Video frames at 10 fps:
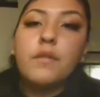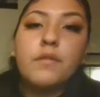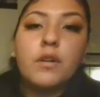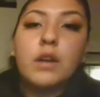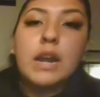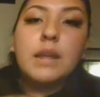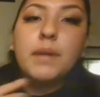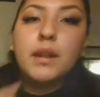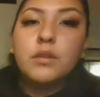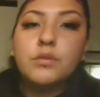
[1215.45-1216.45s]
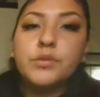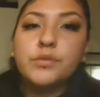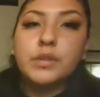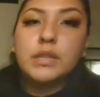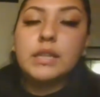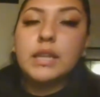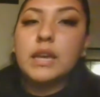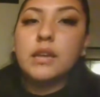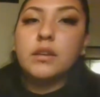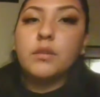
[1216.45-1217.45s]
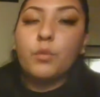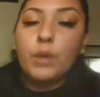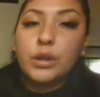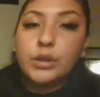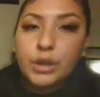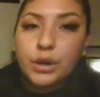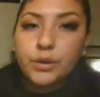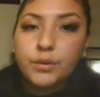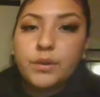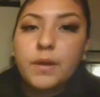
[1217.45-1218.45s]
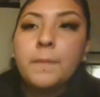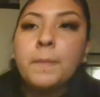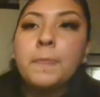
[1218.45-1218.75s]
for anybody who's really like well known.